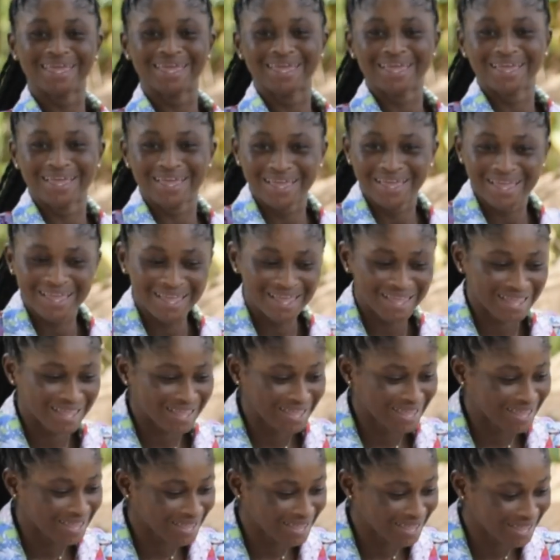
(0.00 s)

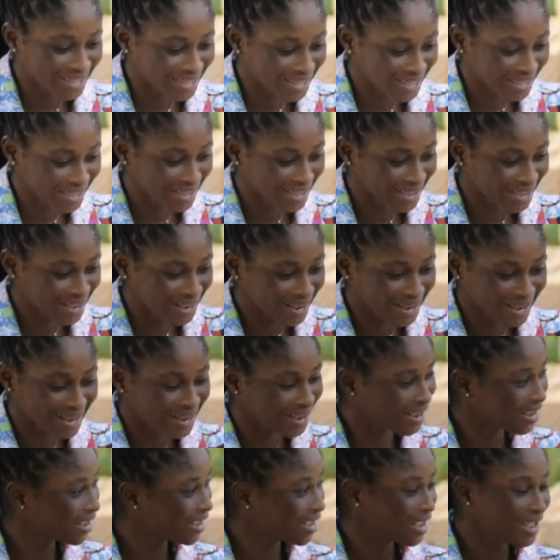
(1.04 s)

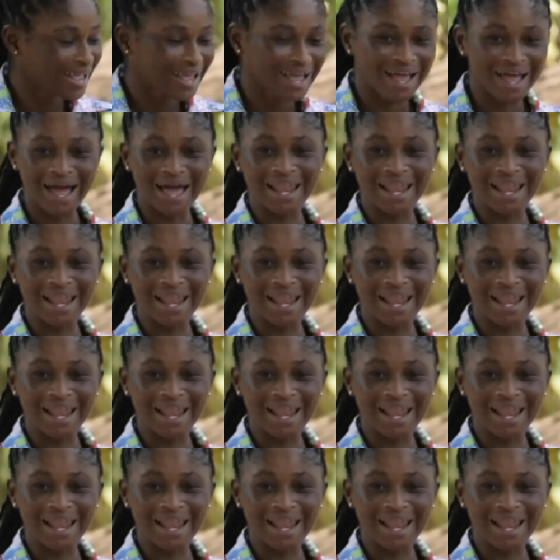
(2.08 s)
The person shown says nothing.